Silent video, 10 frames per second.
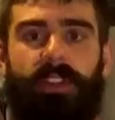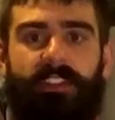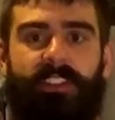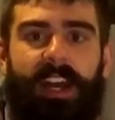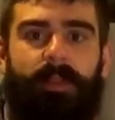
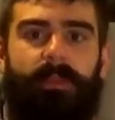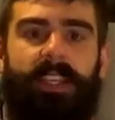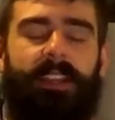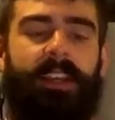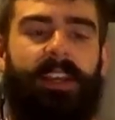That should not
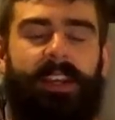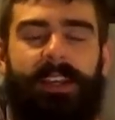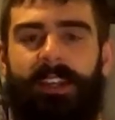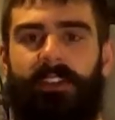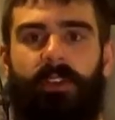be,
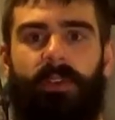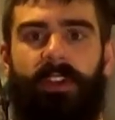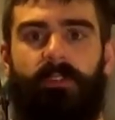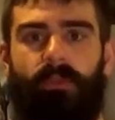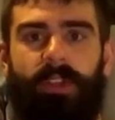you know,
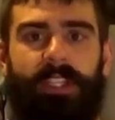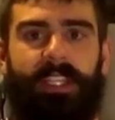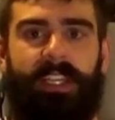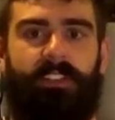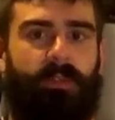it
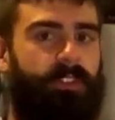really is.